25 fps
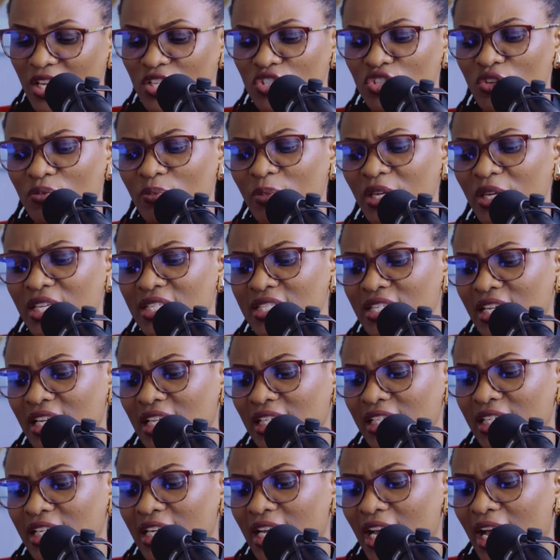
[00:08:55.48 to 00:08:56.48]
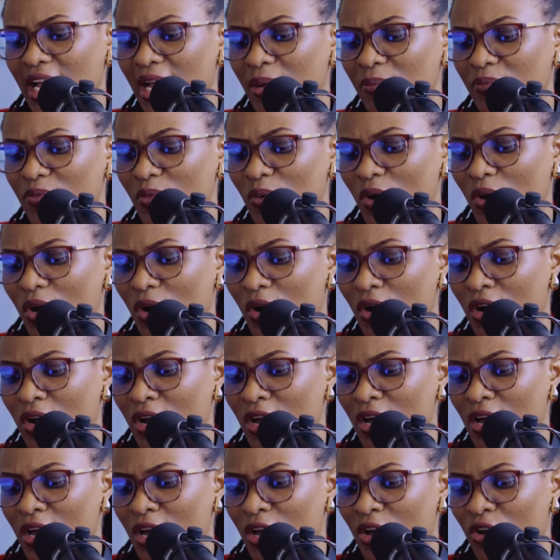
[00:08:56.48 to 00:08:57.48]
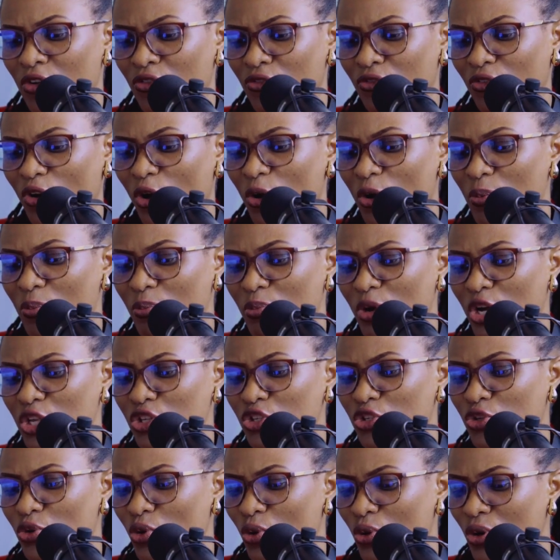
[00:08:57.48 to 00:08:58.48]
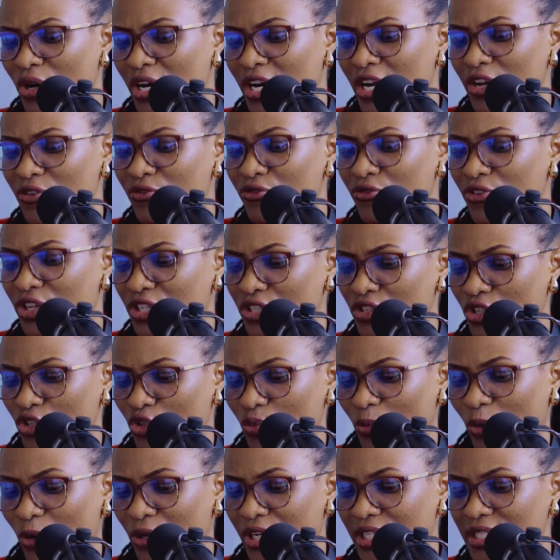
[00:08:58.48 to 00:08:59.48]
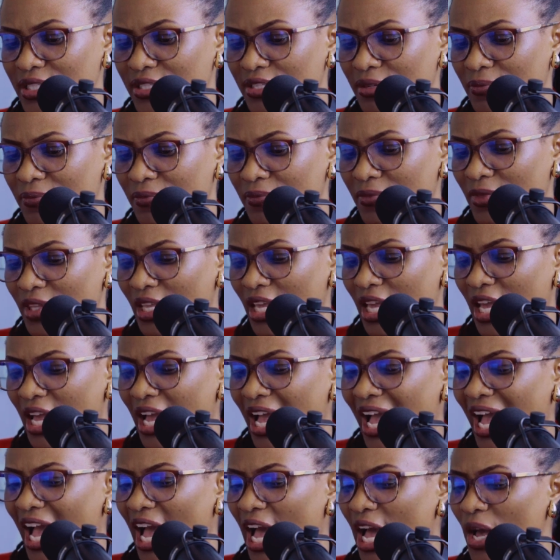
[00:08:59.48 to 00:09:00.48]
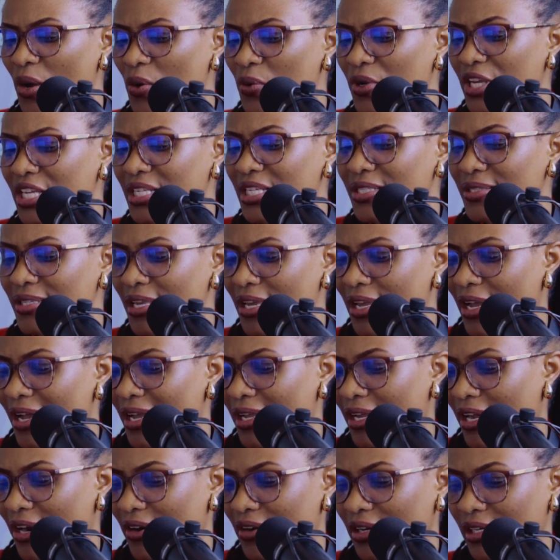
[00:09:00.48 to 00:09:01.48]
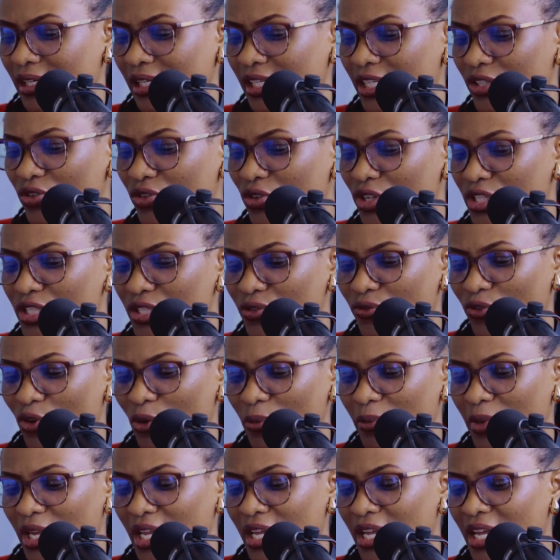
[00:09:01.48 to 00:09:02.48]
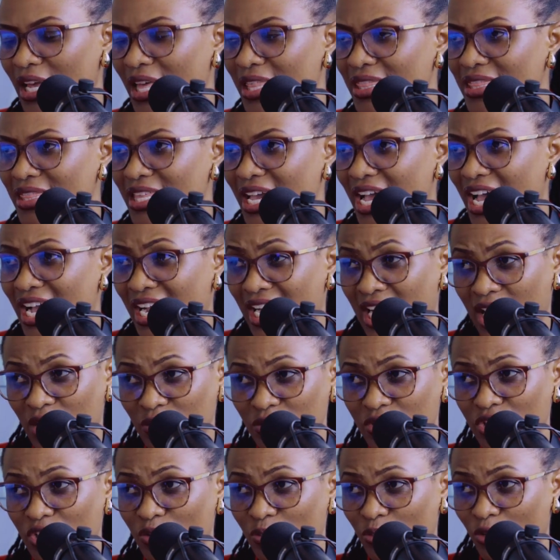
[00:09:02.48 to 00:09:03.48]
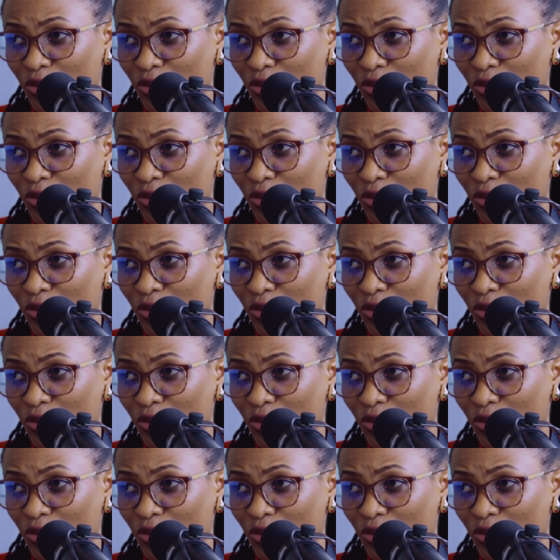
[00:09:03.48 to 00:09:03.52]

So basically, from your vantage point, how is AI currently transforming the accounting